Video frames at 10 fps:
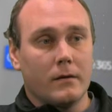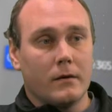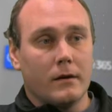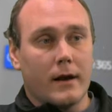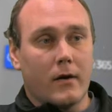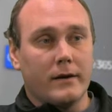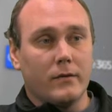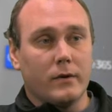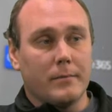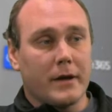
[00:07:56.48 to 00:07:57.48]
Now, I do
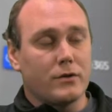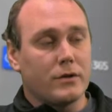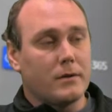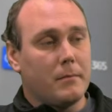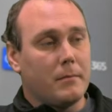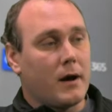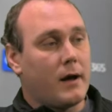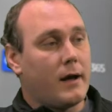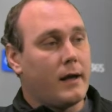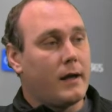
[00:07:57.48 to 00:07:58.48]
want to mention
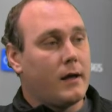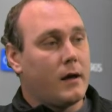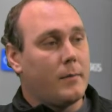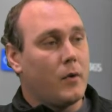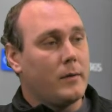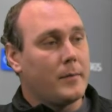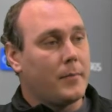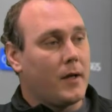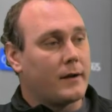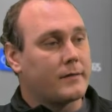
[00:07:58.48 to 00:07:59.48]
my appointment
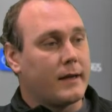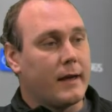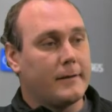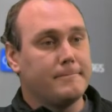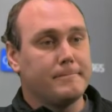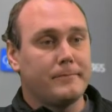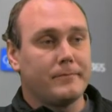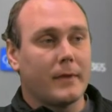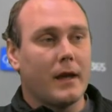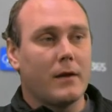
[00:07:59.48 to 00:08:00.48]
blocks again.
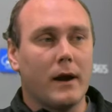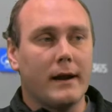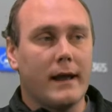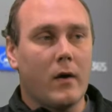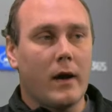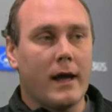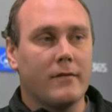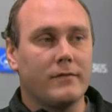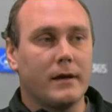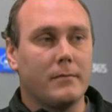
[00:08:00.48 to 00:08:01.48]
And now I have
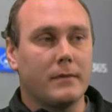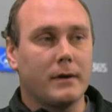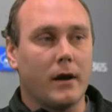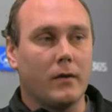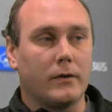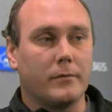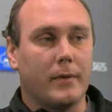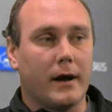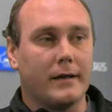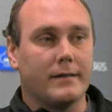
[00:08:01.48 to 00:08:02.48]
them colored
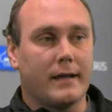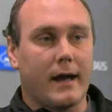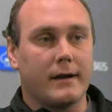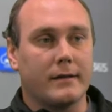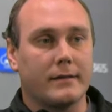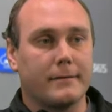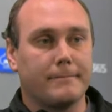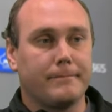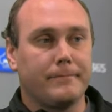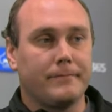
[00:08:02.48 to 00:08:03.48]
by status.
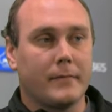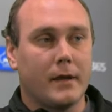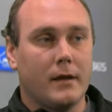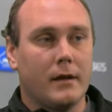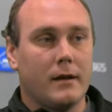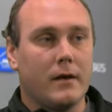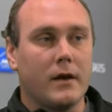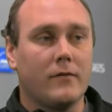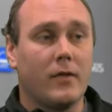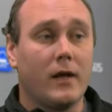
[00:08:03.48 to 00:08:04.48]
Now you have
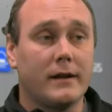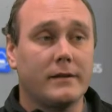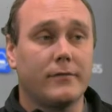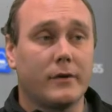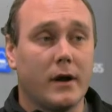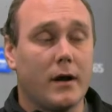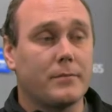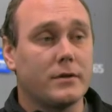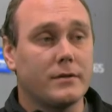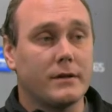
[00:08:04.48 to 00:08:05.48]
a lot of different
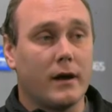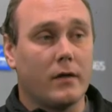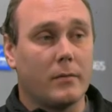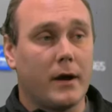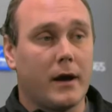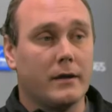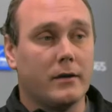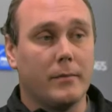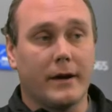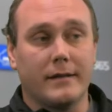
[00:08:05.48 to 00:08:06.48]
options to color by. You go
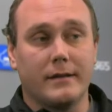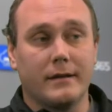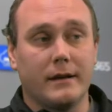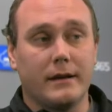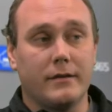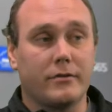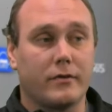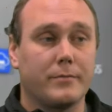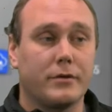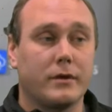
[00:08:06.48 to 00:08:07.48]
by city,
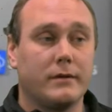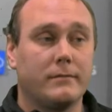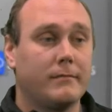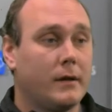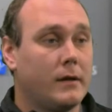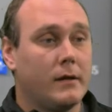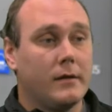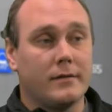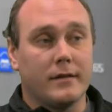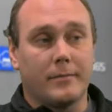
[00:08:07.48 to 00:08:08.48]
description,
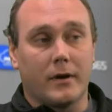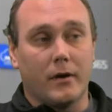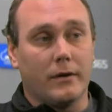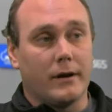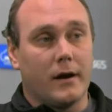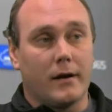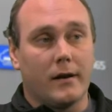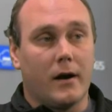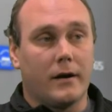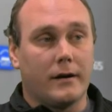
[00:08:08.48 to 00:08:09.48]
zip code, and on
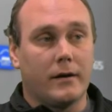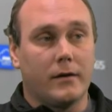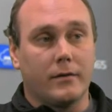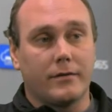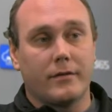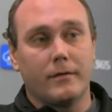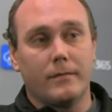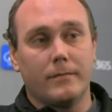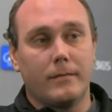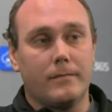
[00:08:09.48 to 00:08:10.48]
it goes.
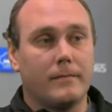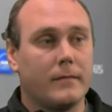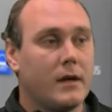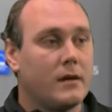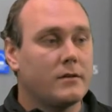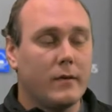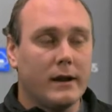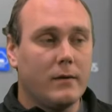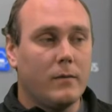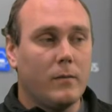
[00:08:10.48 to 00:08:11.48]
So any
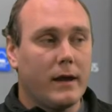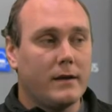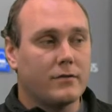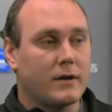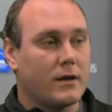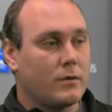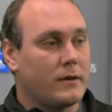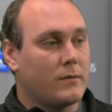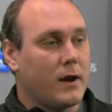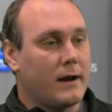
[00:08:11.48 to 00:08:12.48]
way you're scheduling
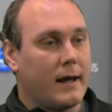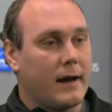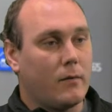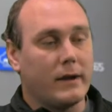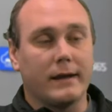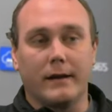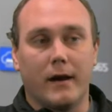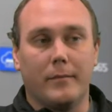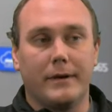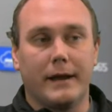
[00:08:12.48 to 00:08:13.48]
right now, we can
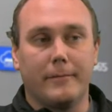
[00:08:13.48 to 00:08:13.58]
accommodate.